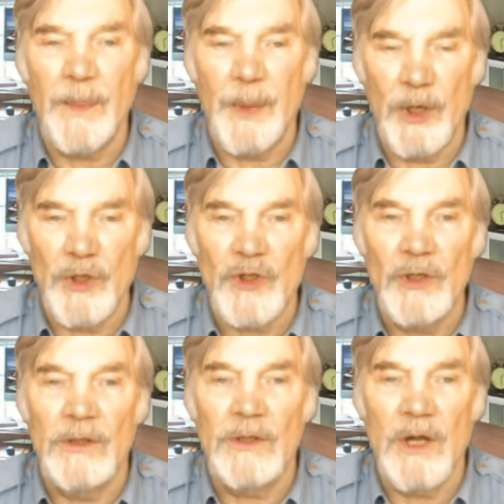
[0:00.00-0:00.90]

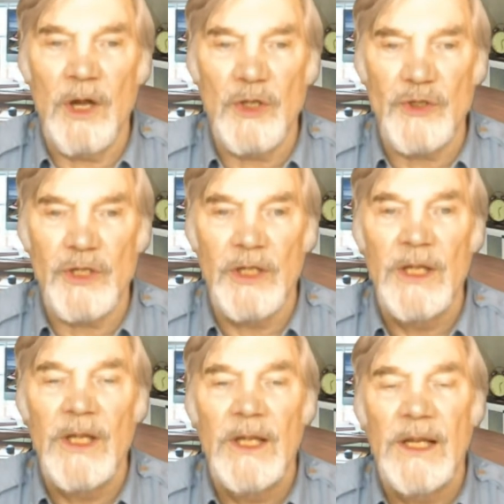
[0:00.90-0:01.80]
personal cost,
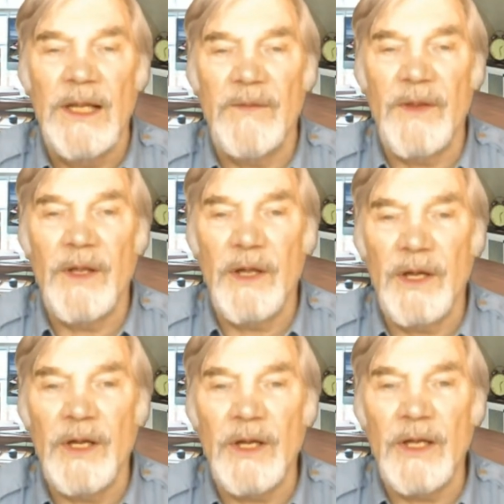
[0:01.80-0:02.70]
leaving
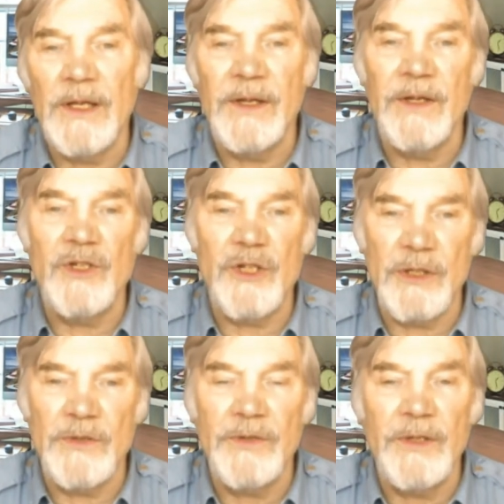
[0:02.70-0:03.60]
her and her
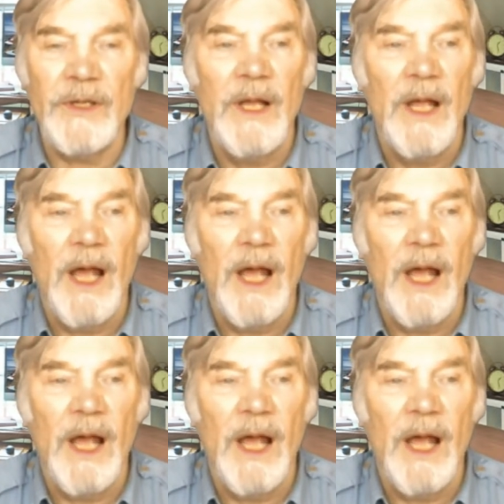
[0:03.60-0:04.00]
children